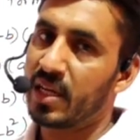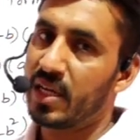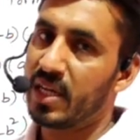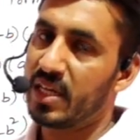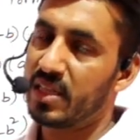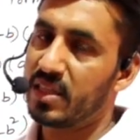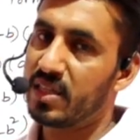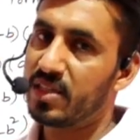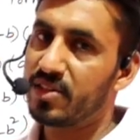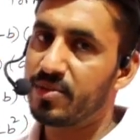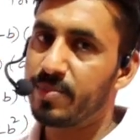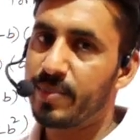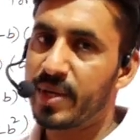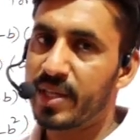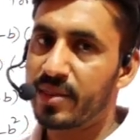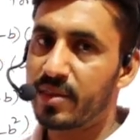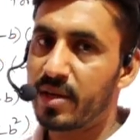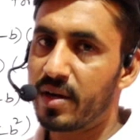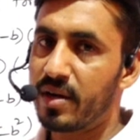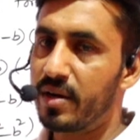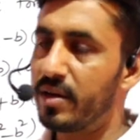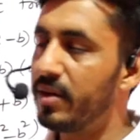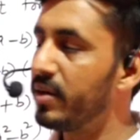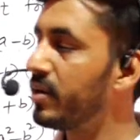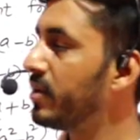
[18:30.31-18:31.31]
In this
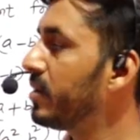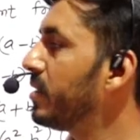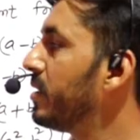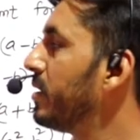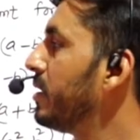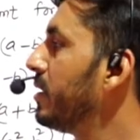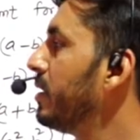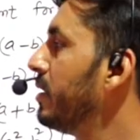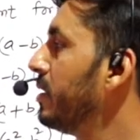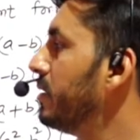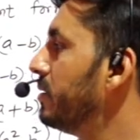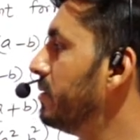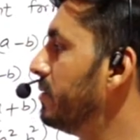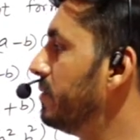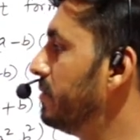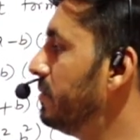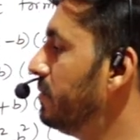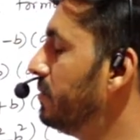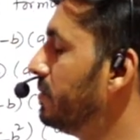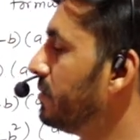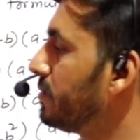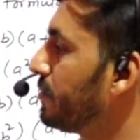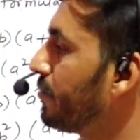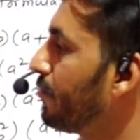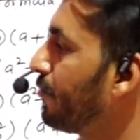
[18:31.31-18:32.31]
method
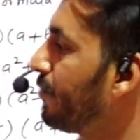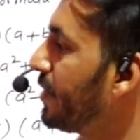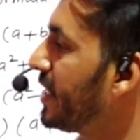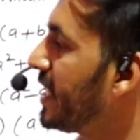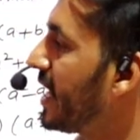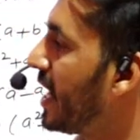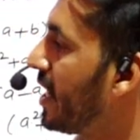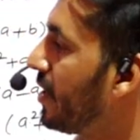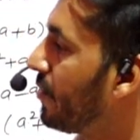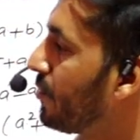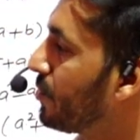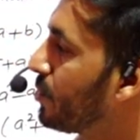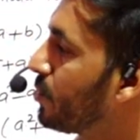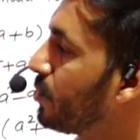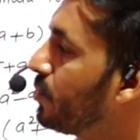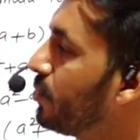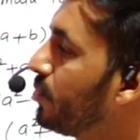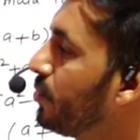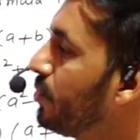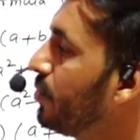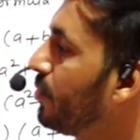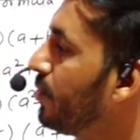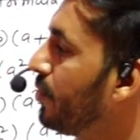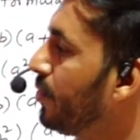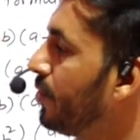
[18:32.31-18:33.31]
we have
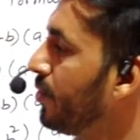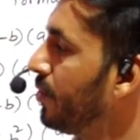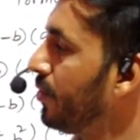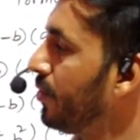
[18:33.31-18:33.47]
to